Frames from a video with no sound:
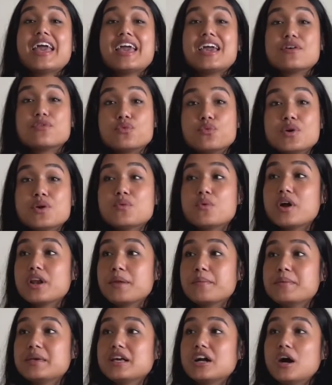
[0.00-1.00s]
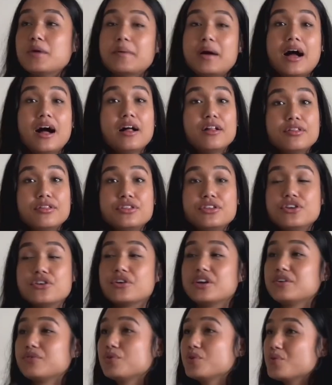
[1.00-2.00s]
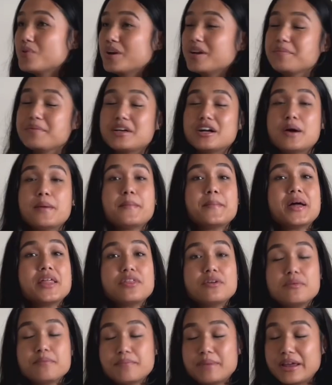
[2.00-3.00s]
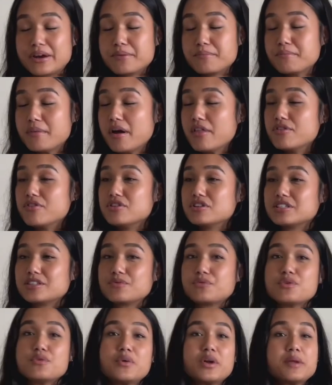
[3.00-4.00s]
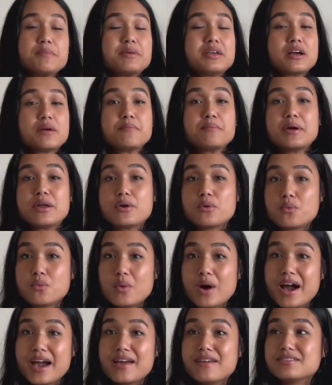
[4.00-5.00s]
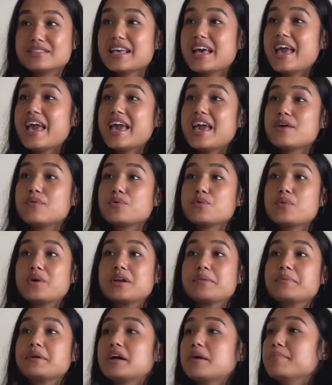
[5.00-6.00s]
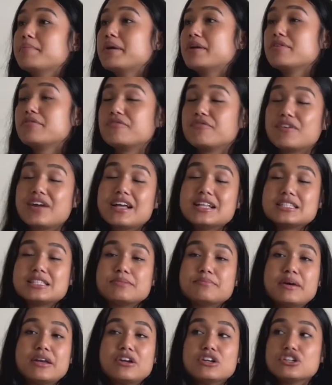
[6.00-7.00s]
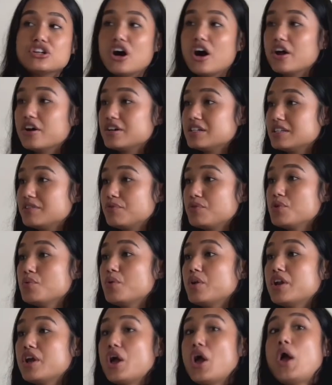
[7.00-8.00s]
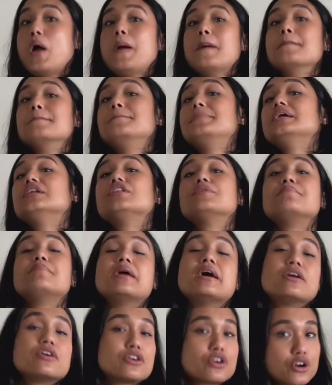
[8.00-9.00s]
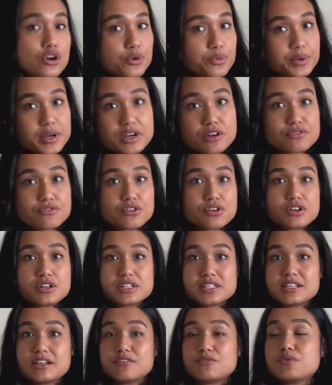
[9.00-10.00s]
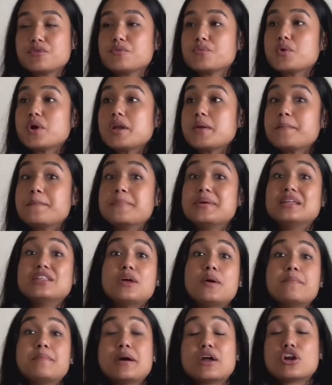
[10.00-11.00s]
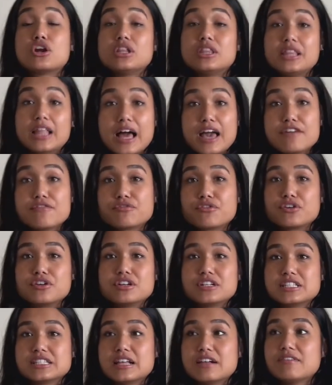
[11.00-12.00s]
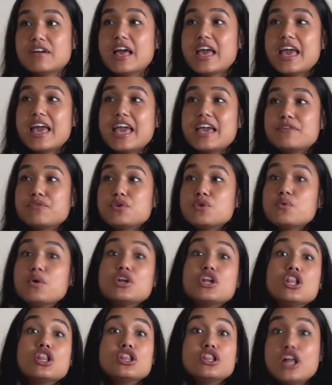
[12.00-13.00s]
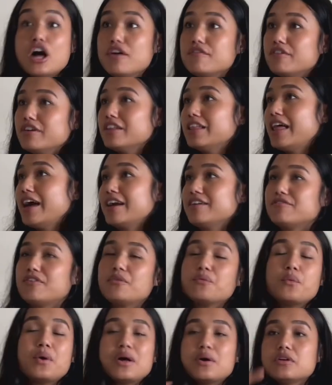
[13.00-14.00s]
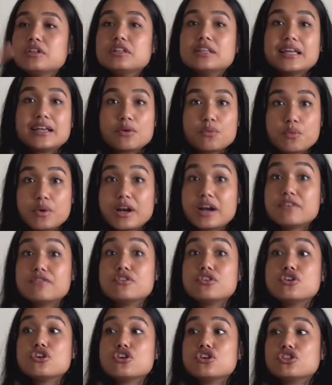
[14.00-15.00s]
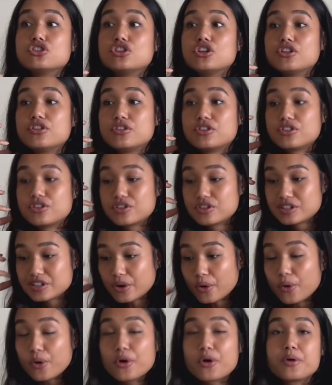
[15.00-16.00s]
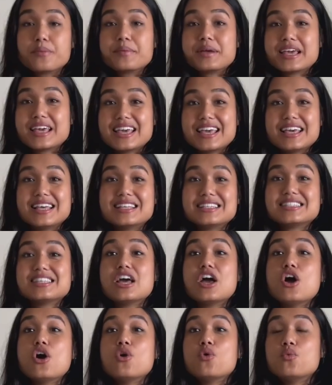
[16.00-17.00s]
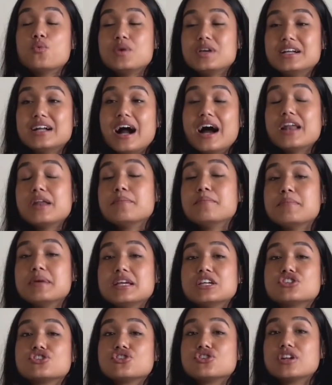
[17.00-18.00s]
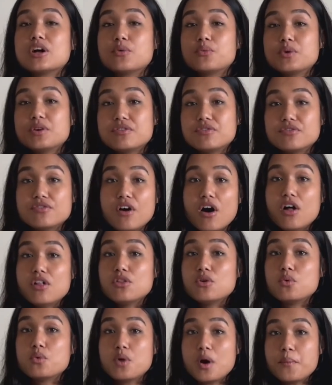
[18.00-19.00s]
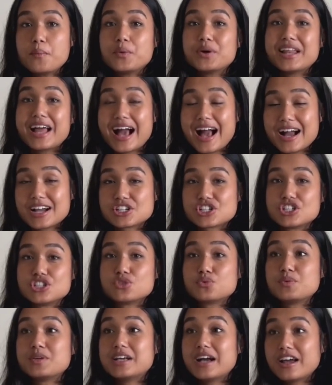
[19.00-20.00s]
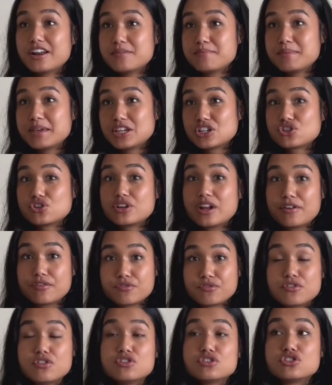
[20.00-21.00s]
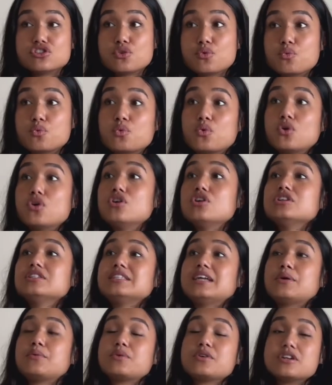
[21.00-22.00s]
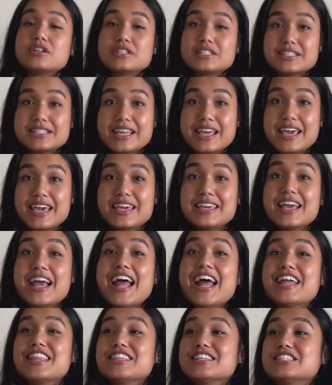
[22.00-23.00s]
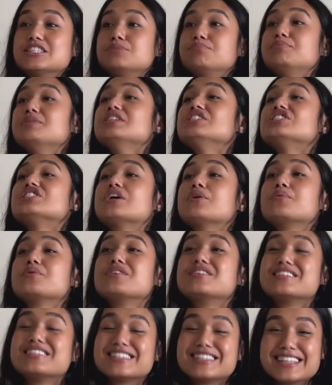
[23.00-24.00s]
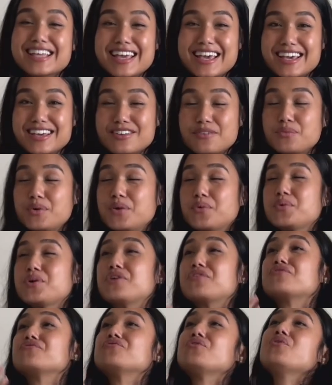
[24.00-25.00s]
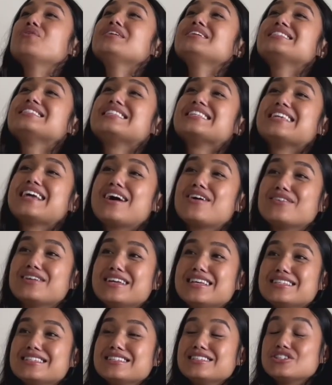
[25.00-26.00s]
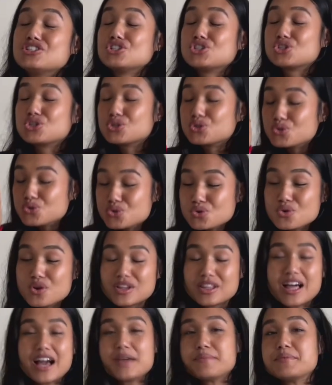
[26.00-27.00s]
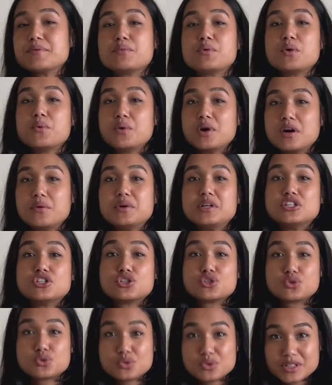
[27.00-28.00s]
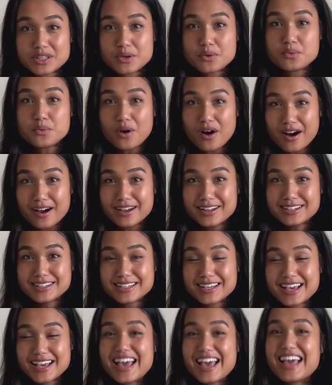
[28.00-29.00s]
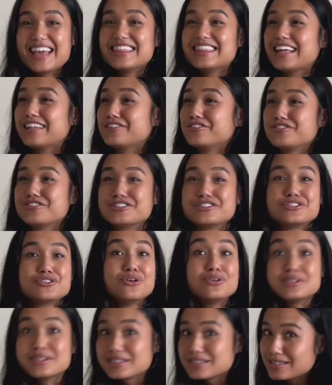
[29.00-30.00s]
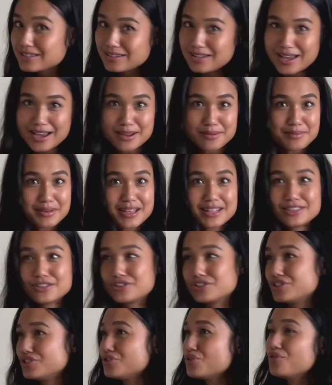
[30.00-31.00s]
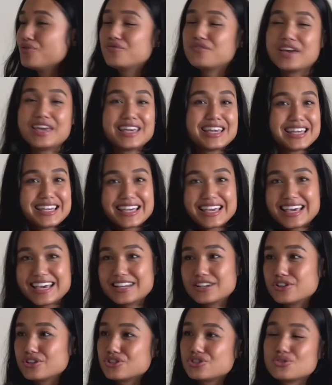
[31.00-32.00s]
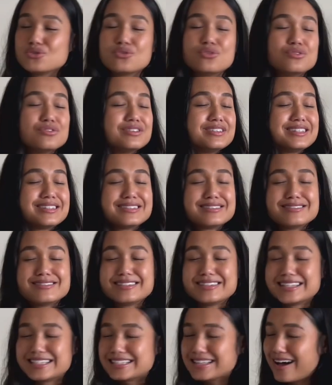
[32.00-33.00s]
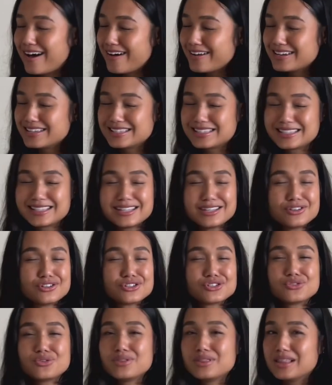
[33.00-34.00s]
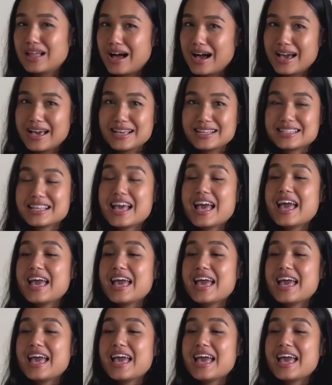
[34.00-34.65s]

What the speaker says: If we want to become healthier, if we want to become better mothers, if we want to become better wives, if we want to become better friends, better daughters, if we want to build a better career for ourselves, if we want to build a better life for ourselves, if we want to love a life, whatever the term is, we got to make sure that we follow up with actions. We got to make sure that first, the words that we are saying, the speech that we are saying, what we are voicing out is in true alignment with what we truly want, that there's no disalignment, there's no faking it, there's no dishonesty, there's no lies.